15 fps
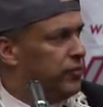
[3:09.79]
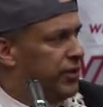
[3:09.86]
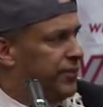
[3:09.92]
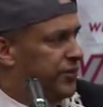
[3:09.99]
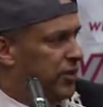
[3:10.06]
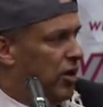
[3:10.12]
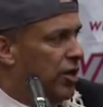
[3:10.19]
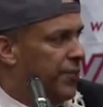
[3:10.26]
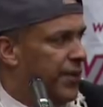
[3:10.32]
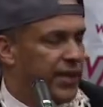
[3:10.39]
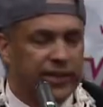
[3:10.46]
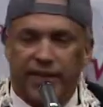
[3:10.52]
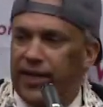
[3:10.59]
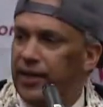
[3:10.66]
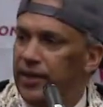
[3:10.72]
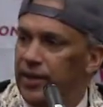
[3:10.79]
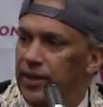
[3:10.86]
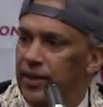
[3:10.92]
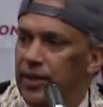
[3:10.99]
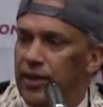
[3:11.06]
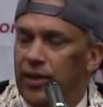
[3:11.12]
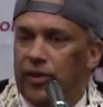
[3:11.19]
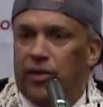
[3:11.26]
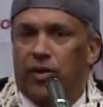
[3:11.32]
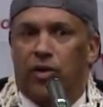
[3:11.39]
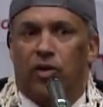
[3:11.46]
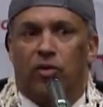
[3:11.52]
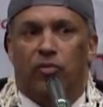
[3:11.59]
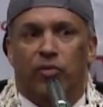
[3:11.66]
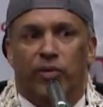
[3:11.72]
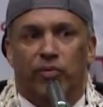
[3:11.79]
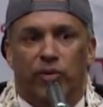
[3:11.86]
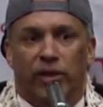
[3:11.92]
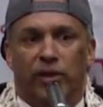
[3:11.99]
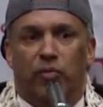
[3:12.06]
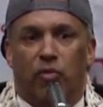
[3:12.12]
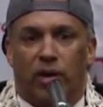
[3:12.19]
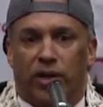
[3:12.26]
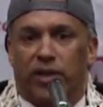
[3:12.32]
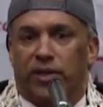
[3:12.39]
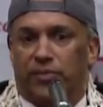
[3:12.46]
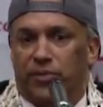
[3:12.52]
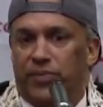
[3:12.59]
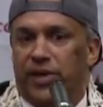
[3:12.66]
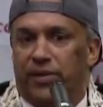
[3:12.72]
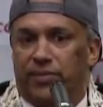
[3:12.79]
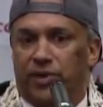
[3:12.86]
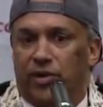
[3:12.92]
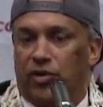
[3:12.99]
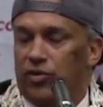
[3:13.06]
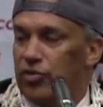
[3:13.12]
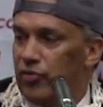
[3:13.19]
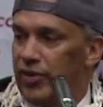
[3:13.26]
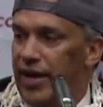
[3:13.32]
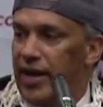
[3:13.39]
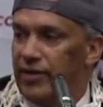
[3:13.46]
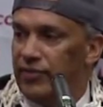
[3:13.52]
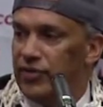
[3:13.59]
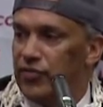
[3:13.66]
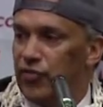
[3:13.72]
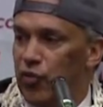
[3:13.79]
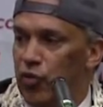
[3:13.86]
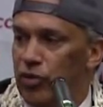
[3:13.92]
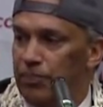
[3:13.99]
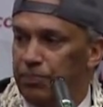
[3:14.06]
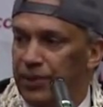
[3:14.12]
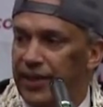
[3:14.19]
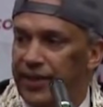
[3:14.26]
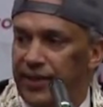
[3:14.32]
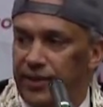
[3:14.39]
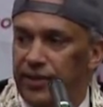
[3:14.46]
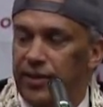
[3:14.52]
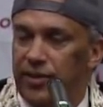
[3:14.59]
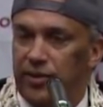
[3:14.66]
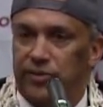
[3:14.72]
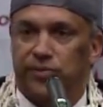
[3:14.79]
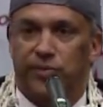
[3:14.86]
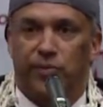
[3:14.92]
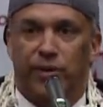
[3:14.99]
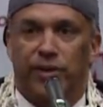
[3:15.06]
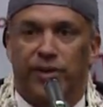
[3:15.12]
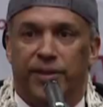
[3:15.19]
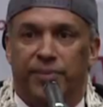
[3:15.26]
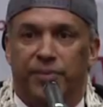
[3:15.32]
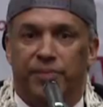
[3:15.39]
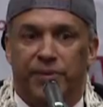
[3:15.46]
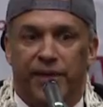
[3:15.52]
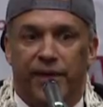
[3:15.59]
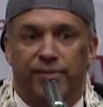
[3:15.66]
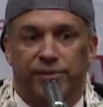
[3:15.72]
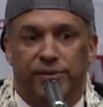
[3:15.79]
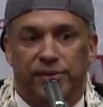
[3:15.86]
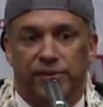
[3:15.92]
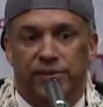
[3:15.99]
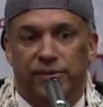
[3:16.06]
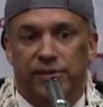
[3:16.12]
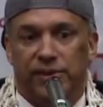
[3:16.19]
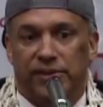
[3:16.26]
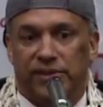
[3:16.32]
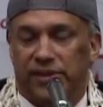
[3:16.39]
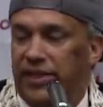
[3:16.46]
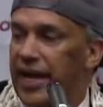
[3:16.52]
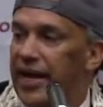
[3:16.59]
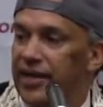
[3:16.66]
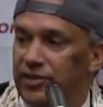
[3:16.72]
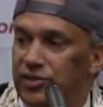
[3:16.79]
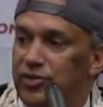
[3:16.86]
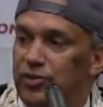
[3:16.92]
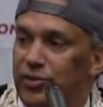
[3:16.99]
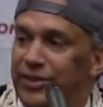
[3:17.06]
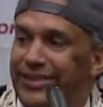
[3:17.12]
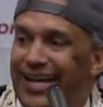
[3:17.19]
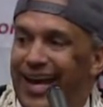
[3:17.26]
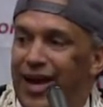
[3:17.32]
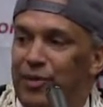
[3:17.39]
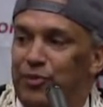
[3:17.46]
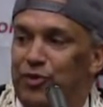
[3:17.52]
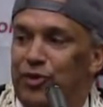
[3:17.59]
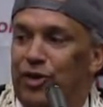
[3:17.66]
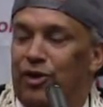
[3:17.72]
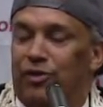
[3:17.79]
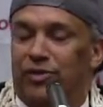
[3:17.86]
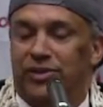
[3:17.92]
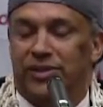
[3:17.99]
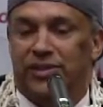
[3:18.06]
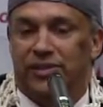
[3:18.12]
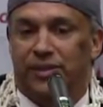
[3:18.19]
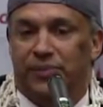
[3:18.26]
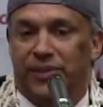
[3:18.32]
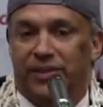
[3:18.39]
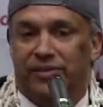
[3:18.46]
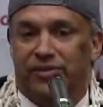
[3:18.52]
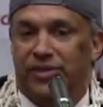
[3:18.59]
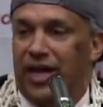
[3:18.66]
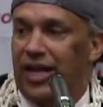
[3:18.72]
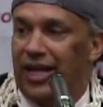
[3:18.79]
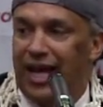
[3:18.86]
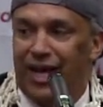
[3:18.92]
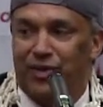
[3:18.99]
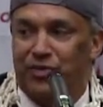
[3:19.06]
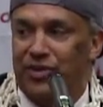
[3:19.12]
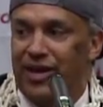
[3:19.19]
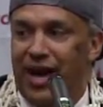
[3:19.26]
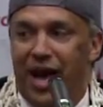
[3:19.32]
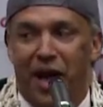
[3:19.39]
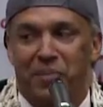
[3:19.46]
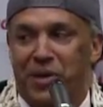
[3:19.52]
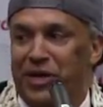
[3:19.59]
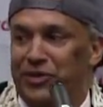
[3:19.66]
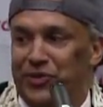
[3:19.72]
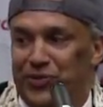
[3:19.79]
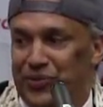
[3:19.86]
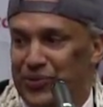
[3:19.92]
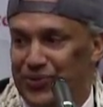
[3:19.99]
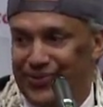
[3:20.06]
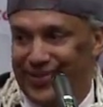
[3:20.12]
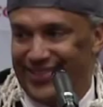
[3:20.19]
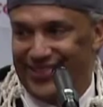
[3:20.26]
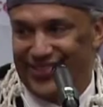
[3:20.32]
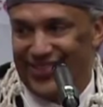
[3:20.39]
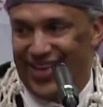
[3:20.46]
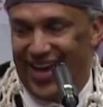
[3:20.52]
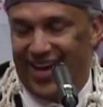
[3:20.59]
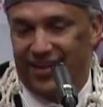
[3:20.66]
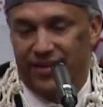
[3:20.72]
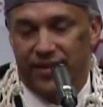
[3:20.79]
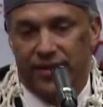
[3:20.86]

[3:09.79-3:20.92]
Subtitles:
We can talk about that. You know, we really wanted him to be able to go to three out of his four playing years. We wanted him to be able to dance three times, you know. And then, I mean, there's not a lot of high major schools that do that.